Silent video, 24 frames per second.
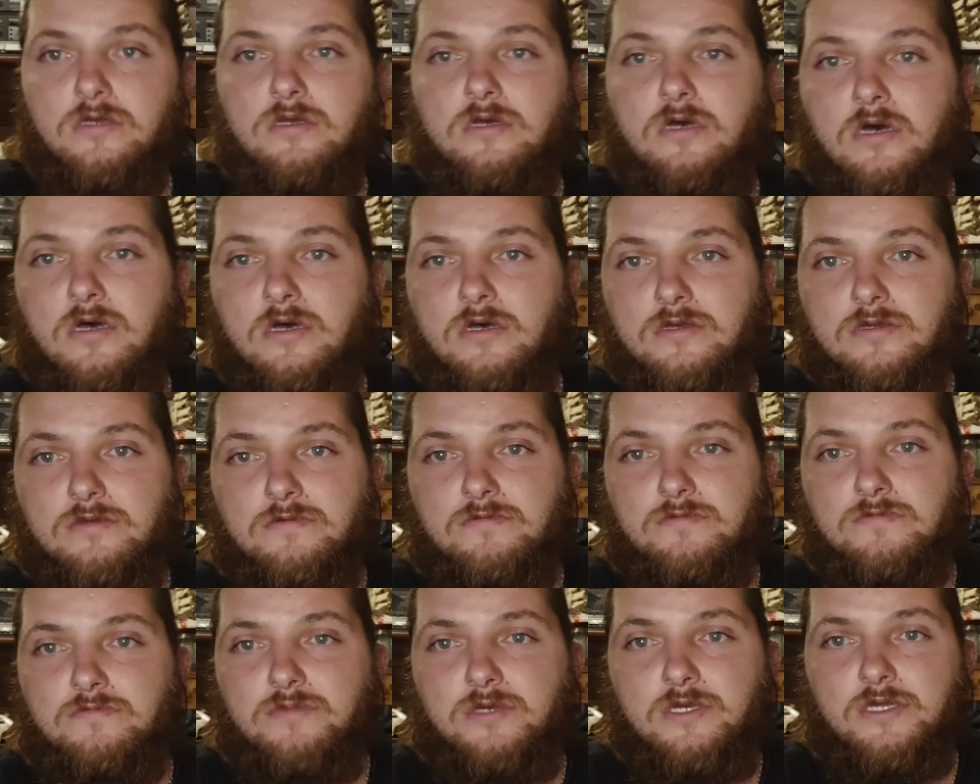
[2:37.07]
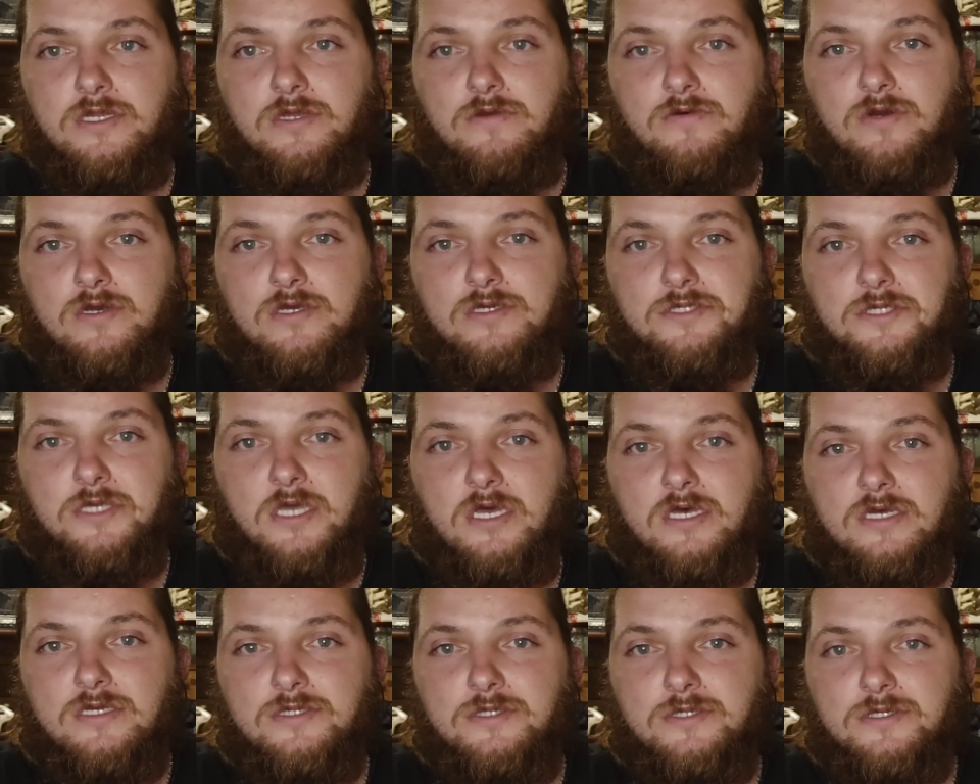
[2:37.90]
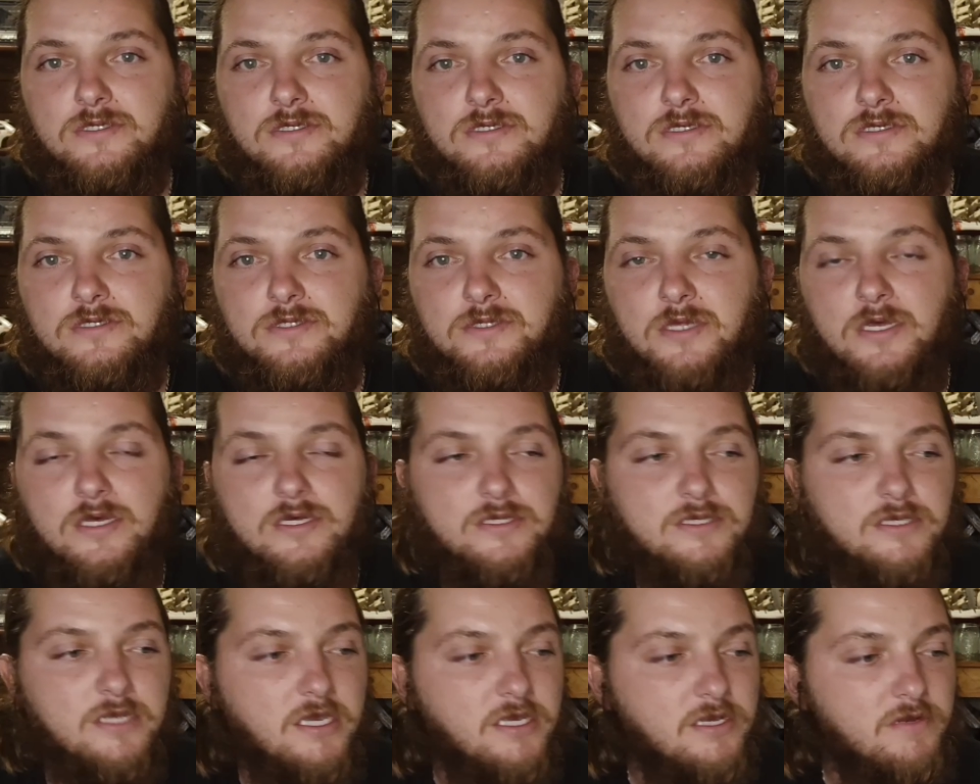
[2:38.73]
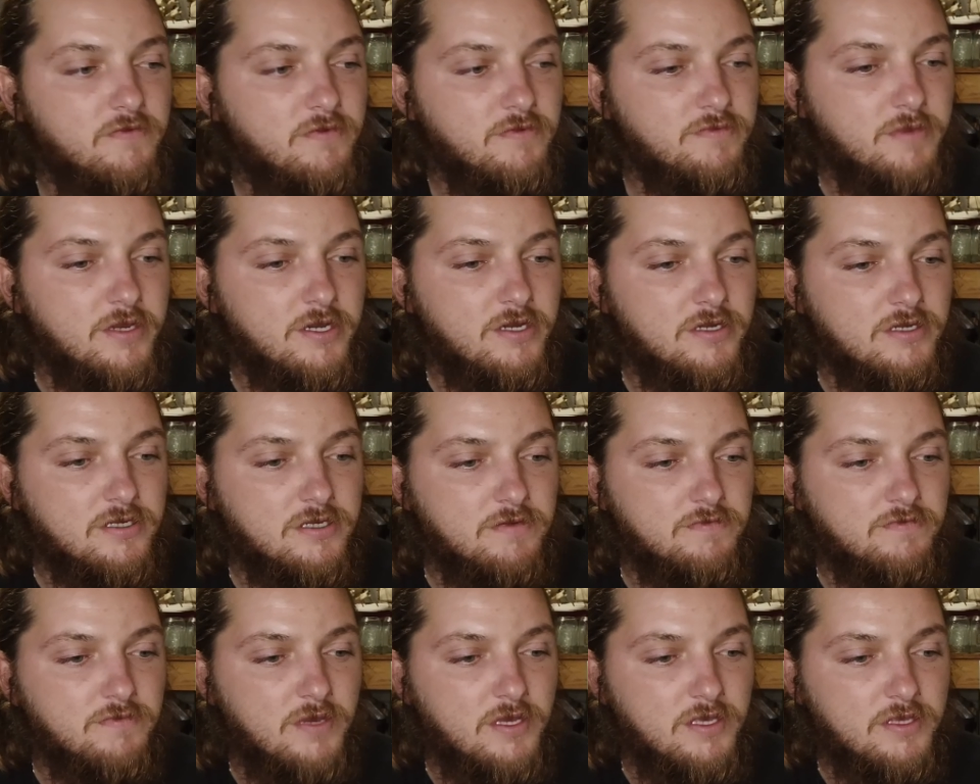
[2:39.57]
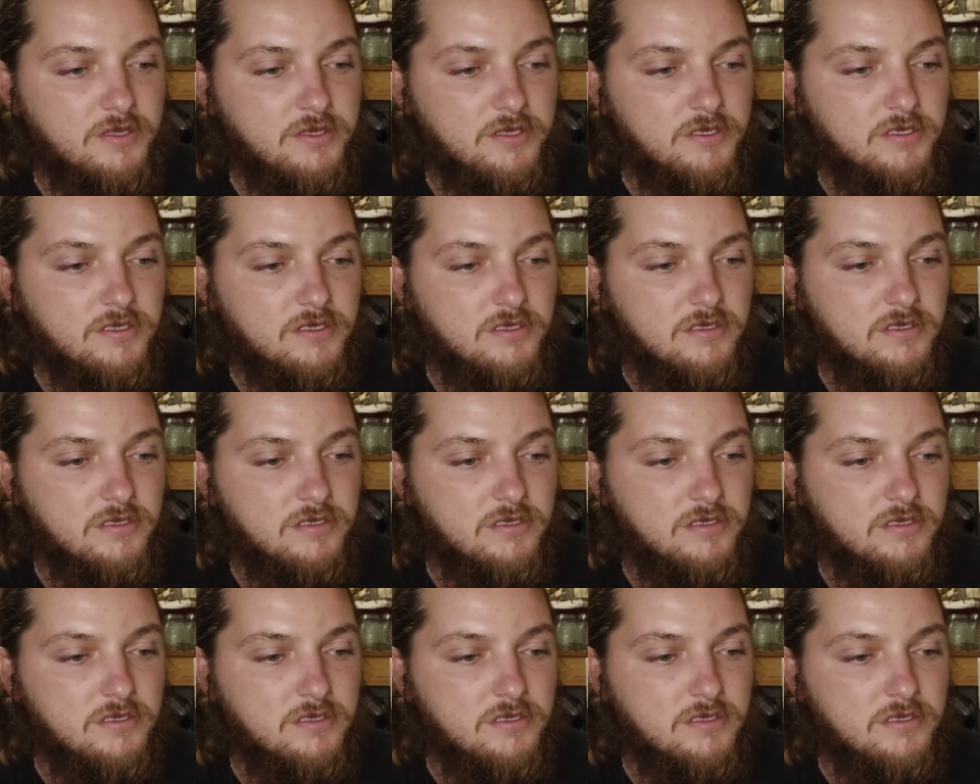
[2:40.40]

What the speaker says: But anyways, yeah, it's the Native American month.